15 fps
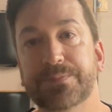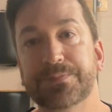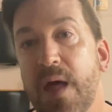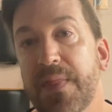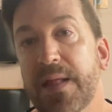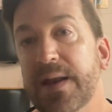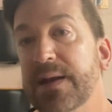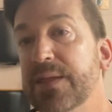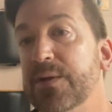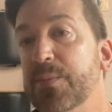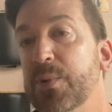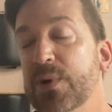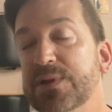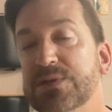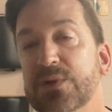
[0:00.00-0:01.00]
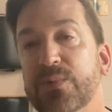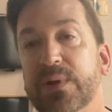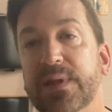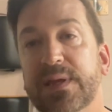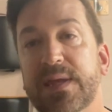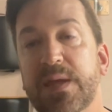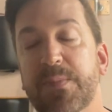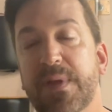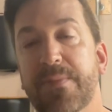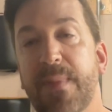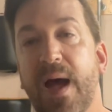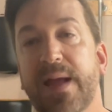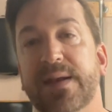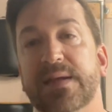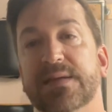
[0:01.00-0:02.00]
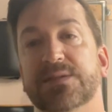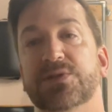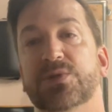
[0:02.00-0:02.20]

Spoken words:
And then another point to really keep in mind is